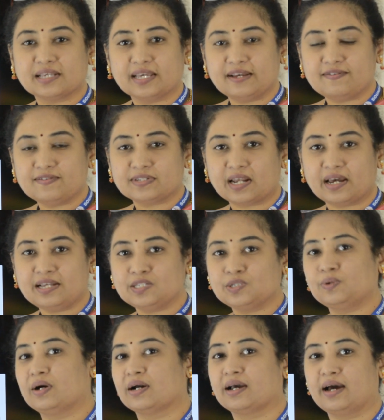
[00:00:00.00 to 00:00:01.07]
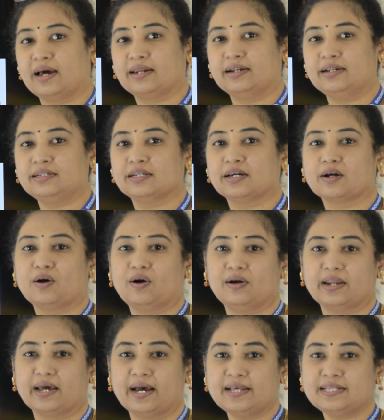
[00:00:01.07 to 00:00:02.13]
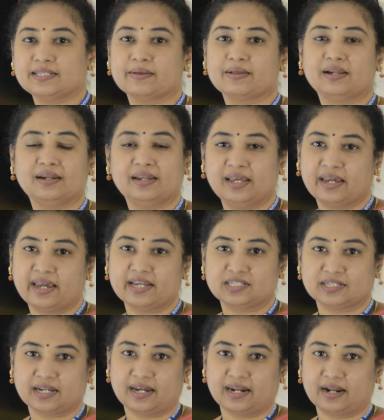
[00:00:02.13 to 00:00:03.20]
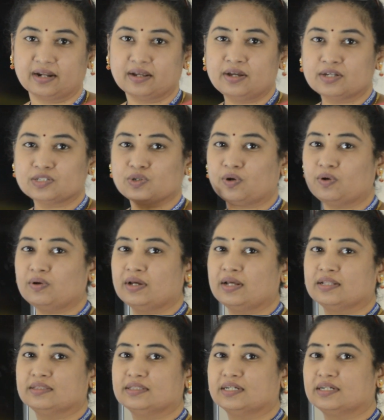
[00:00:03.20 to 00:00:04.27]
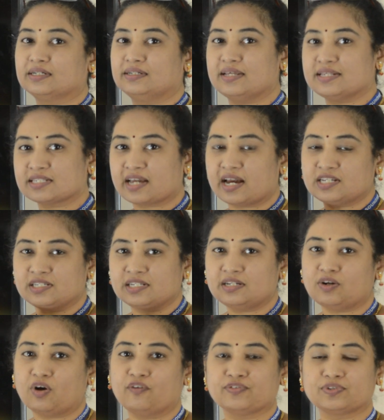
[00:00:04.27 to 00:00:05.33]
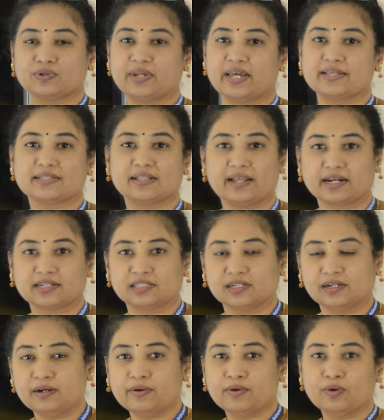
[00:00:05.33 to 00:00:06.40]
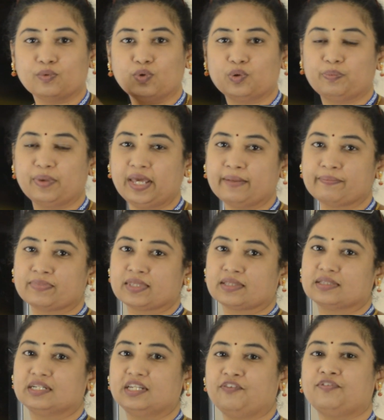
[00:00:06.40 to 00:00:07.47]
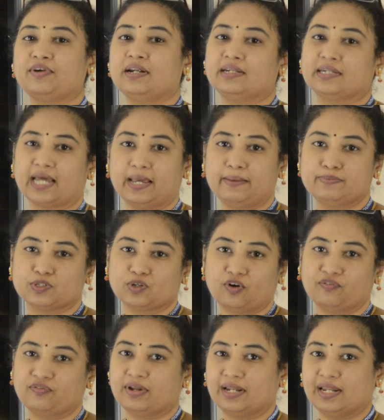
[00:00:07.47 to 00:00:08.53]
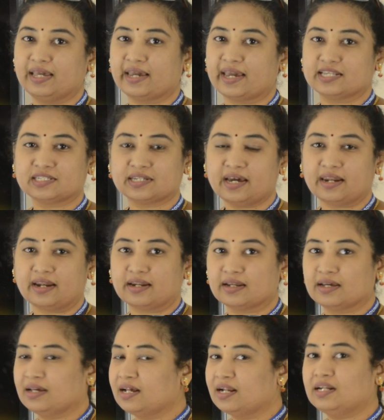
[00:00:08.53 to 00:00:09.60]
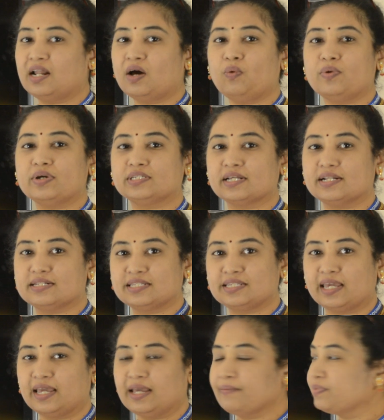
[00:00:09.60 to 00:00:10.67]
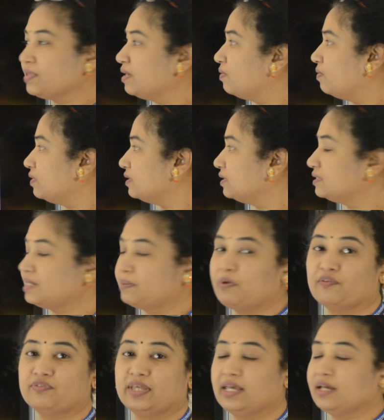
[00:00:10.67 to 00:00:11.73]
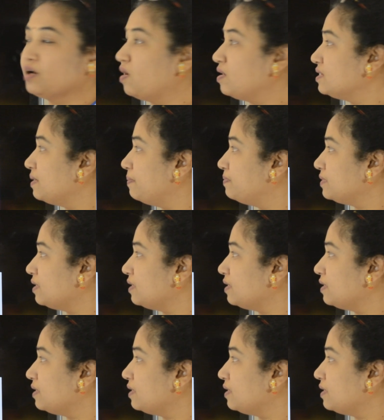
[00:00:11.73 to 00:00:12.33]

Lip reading: gives rise to a current called as leakage current. So the discussion of today's lecture would be the different types of leakage current. Now we shall see some of the concepts